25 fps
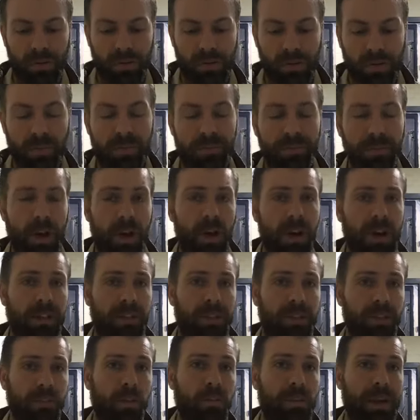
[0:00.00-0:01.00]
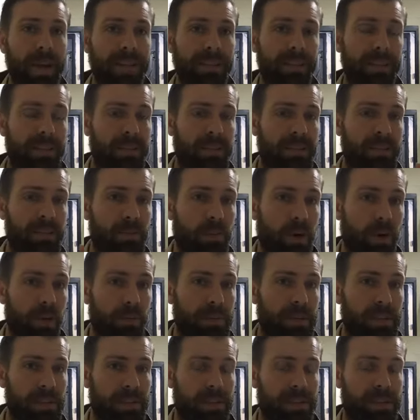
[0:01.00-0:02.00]
So, all right, let's go back to the small
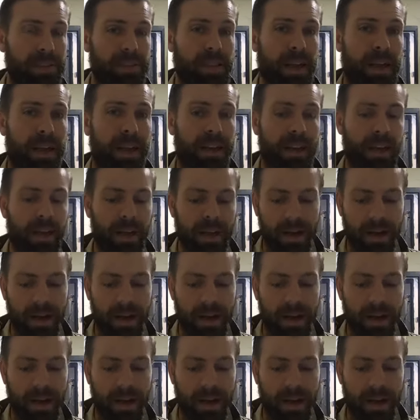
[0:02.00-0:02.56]
business side.